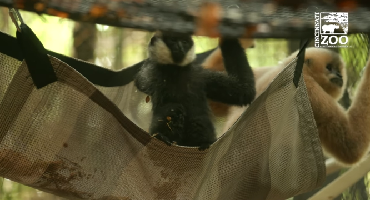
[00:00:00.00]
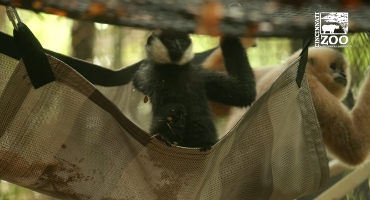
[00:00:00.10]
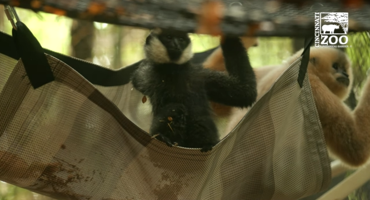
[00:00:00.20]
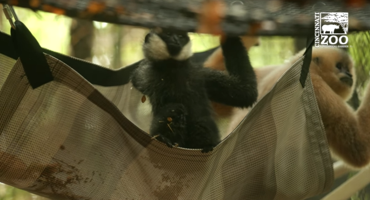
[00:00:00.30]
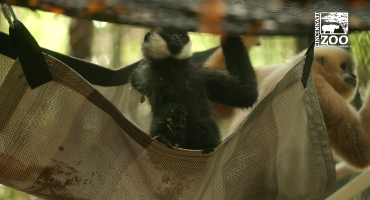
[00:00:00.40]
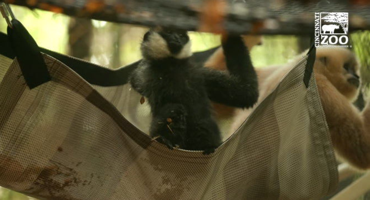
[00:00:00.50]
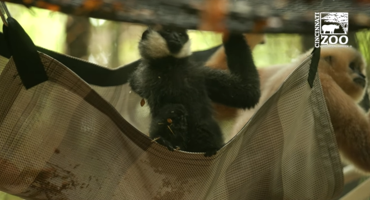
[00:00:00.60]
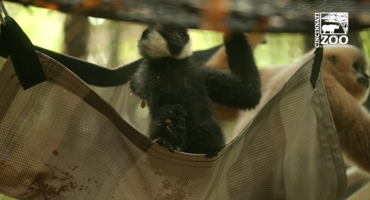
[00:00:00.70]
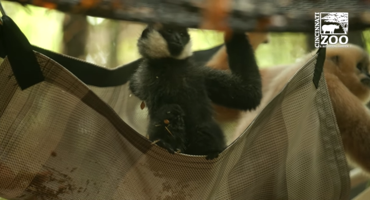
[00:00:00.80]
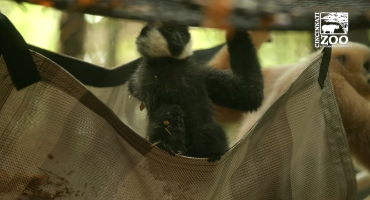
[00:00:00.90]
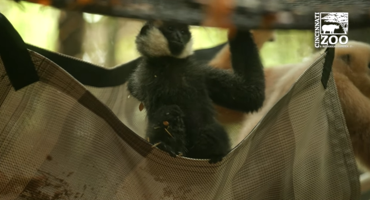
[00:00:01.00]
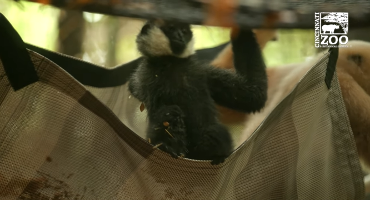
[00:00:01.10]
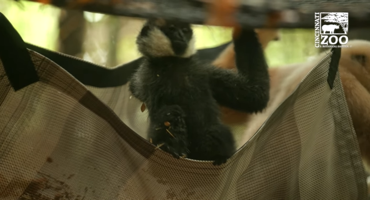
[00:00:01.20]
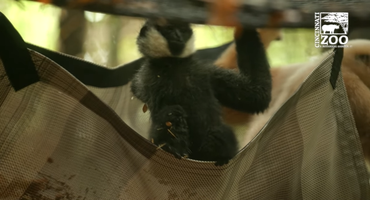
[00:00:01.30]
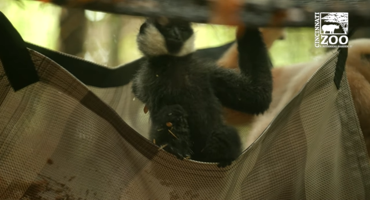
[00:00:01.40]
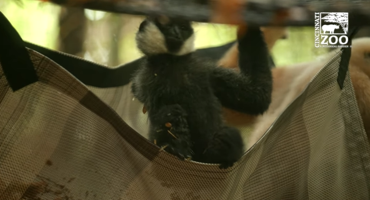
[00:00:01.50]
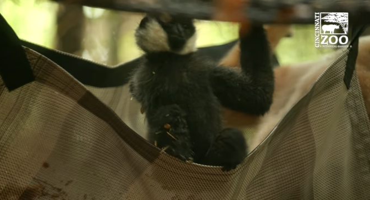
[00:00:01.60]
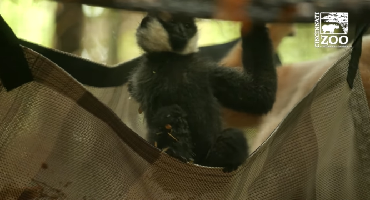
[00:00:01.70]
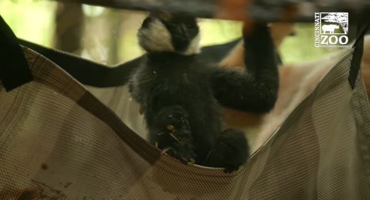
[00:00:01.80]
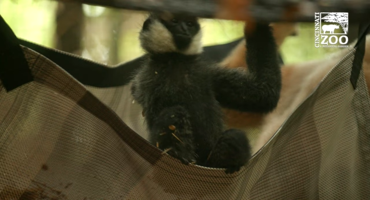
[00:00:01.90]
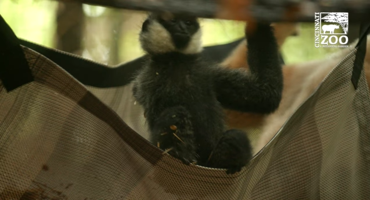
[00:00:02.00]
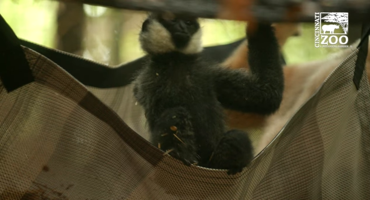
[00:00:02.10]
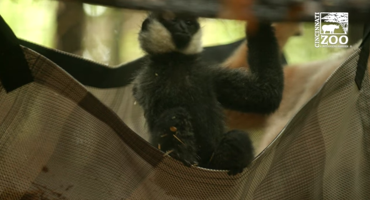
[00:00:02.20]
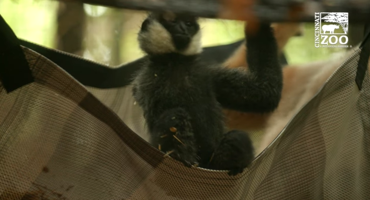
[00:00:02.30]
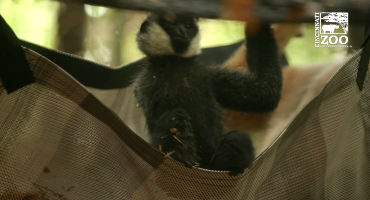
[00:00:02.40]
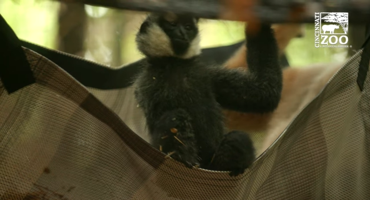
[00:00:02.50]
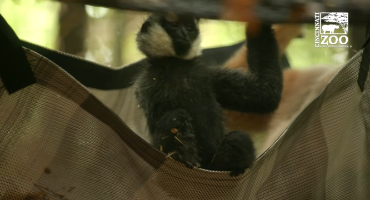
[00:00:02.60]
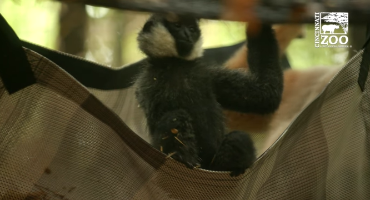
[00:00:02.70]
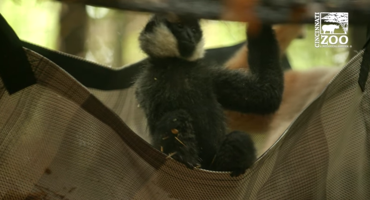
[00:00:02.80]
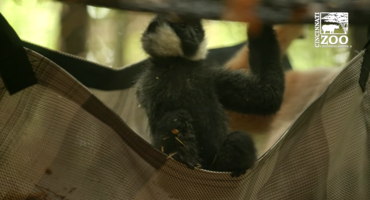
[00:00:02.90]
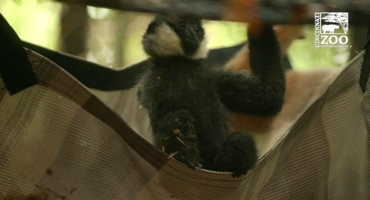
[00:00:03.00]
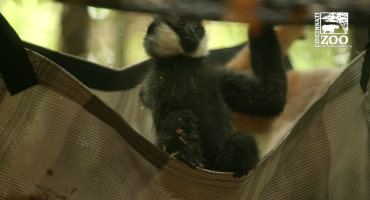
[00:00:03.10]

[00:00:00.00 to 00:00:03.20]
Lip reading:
No face is visible, so there are no lips to read.